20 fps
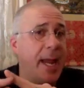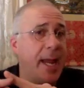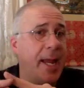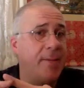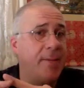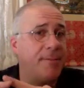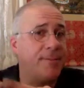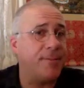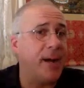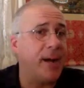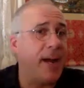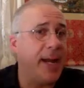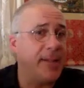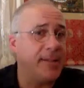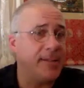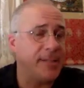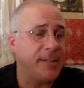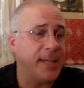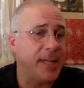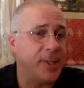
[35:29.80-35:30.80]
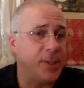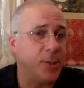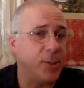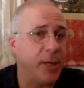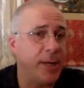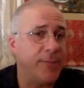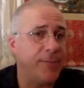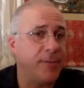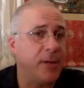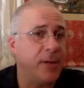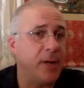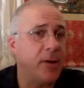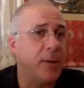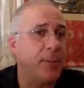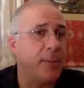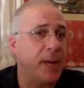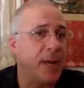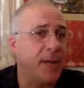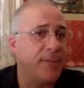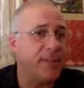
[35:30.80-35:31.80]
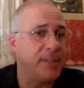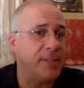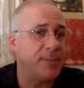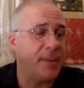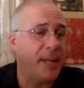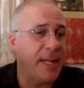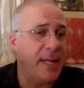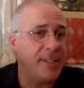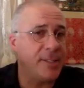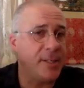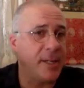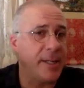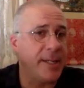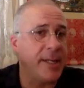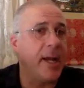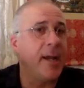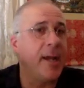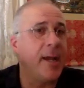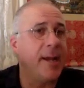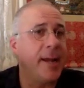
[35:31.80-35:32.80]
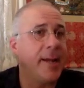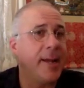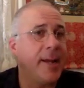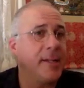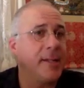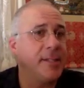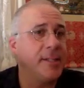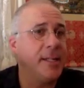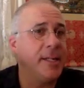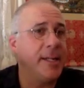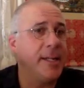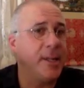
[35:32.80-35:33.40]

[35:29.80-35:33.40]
and Fran's, that 24-hour breakfast place on Yonge and Eglinton.